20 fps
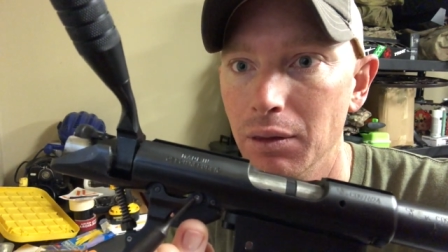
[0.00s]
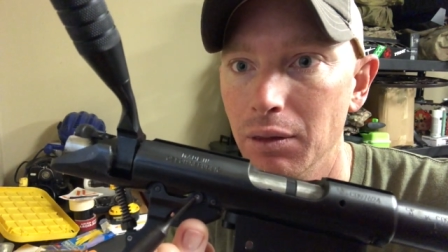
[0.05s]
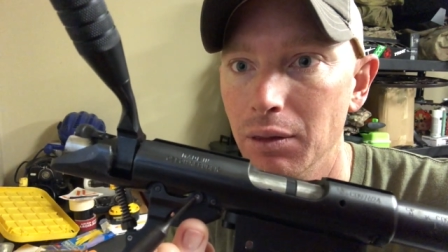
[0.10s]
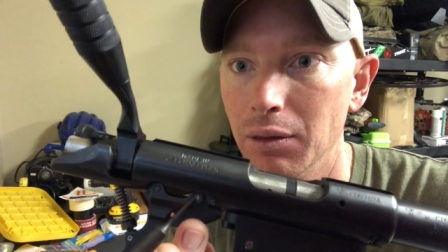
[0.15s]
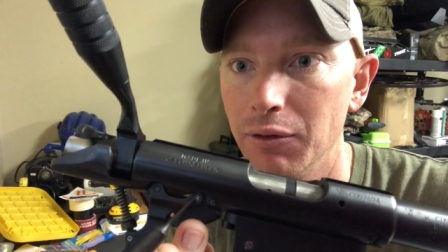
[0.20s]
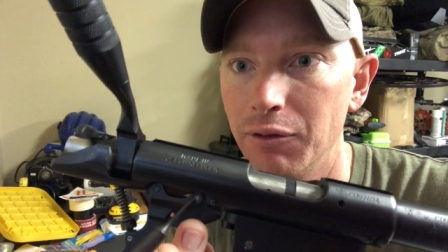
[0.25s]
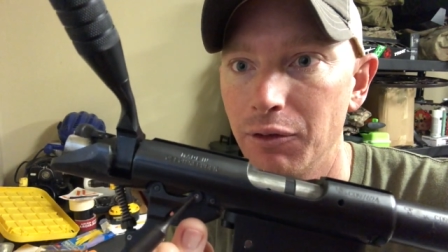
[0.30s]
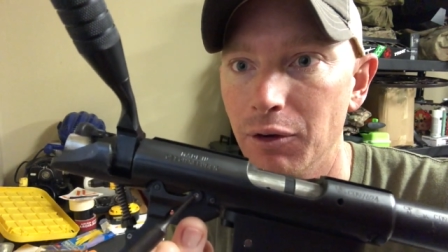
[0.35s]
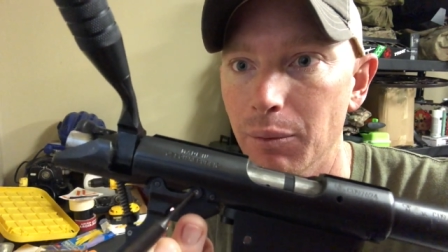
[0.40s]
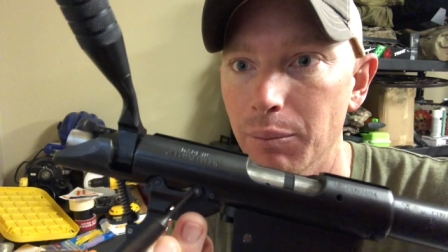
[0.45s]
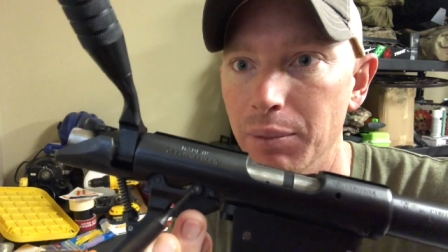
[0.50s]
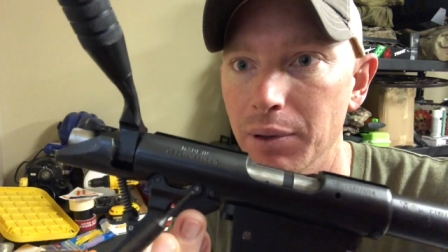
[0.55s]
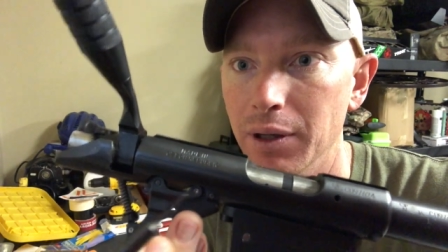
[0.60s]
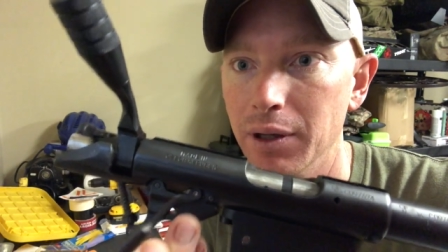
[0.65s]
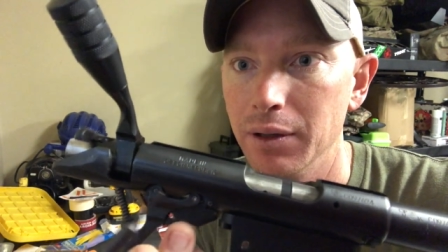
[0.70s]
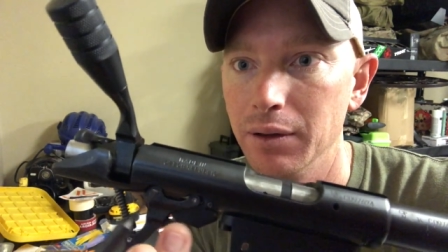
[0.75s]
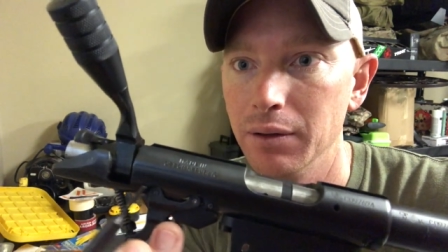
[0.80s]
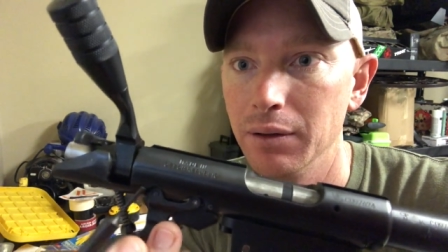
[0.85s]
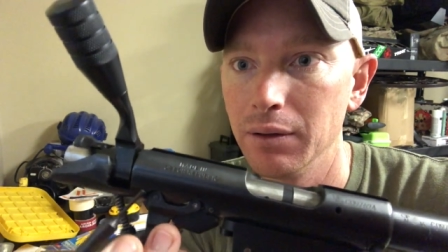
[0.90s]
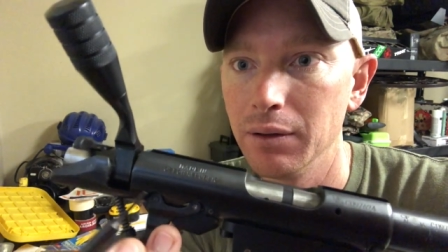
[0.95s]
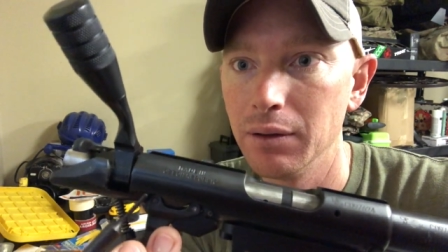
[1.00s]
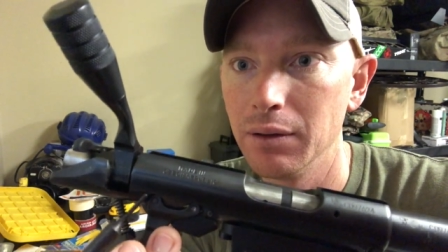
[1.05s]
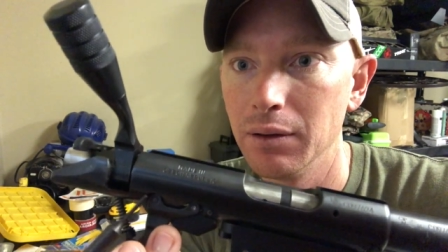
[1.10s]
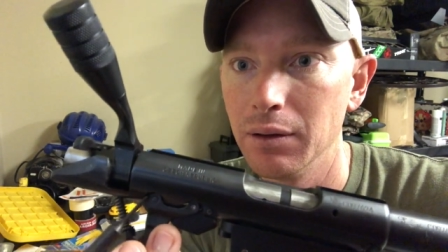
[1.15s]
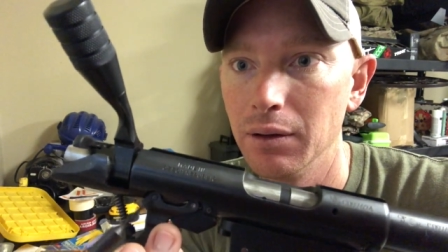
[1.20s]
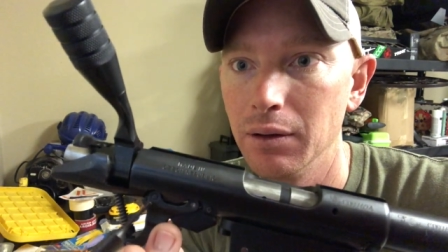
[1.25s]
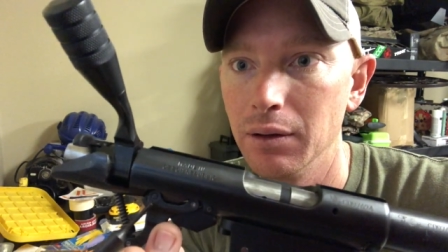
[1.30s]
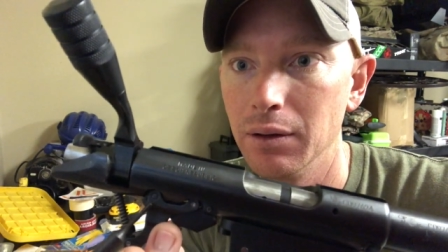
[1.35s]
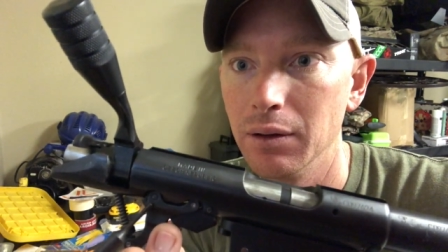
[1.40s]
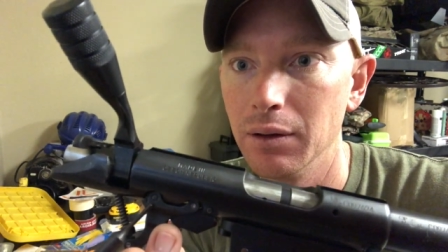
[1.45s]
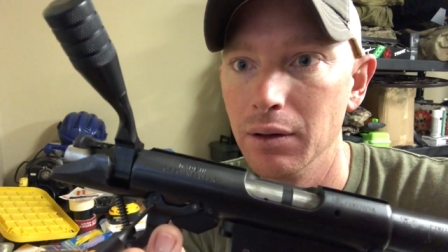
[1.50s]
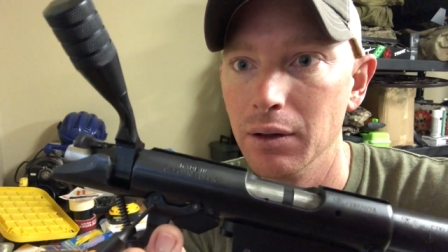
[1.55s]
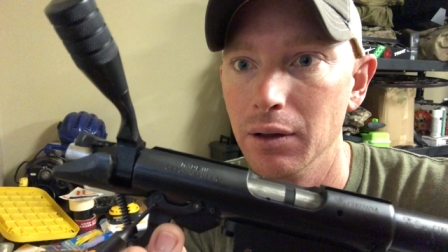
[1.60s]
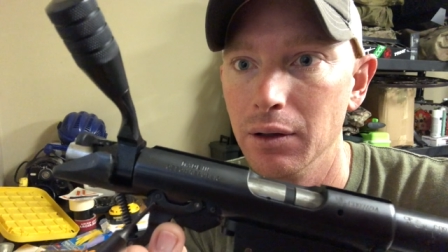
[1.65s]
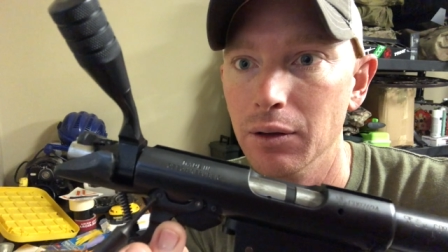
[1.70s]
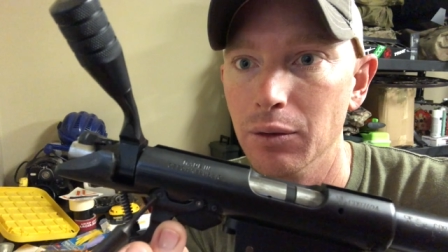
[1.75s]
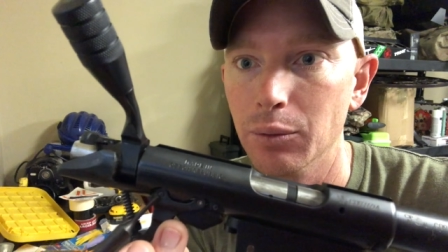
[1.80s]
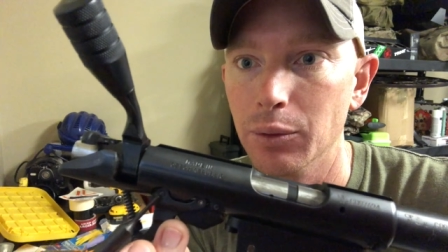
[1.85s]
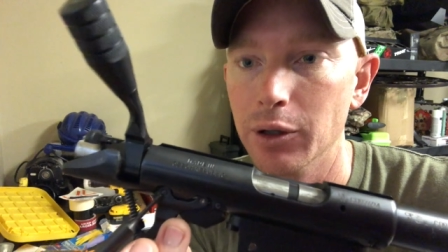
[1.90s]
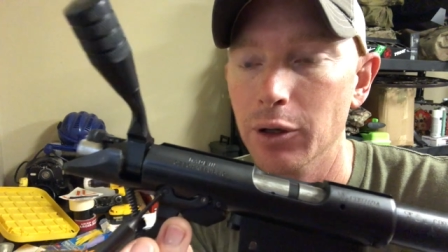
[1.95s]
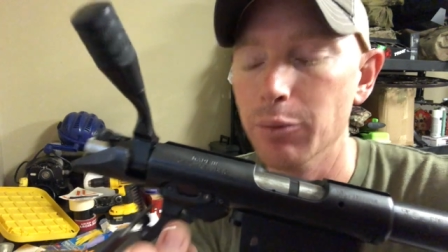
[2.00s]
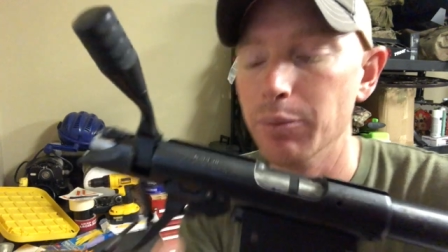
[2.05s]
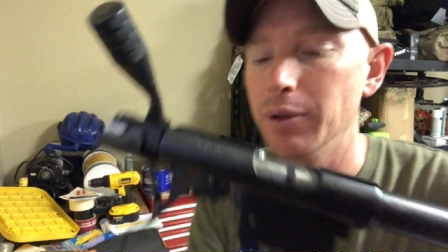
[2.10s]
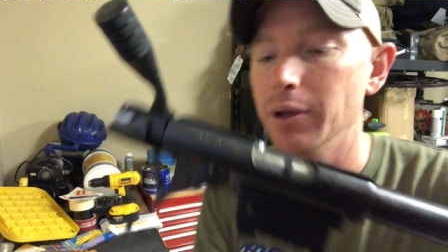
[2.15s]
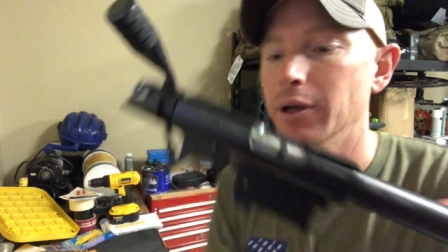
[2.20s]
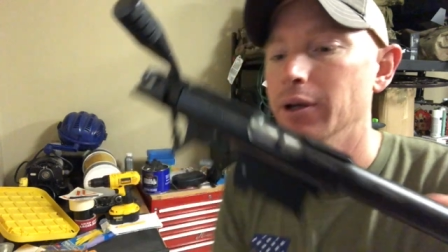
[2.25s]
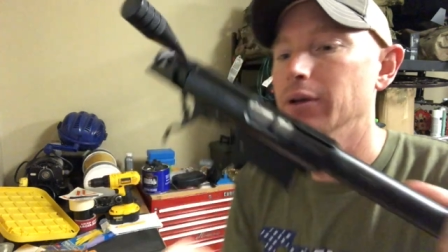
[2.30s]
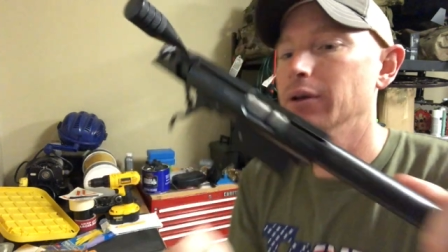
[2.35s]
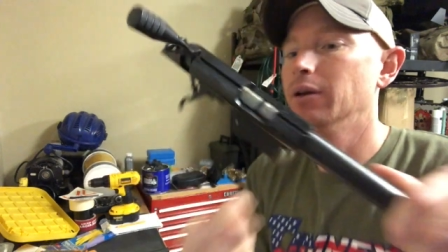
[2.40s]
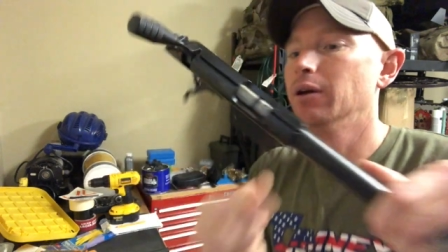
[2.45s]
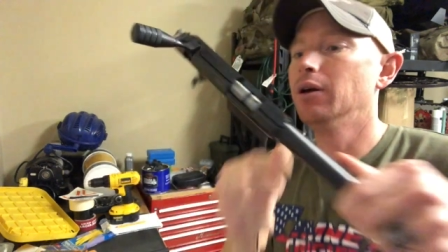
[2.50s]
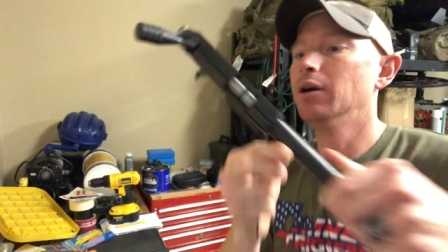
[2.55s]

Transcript: the front pin and the rear pin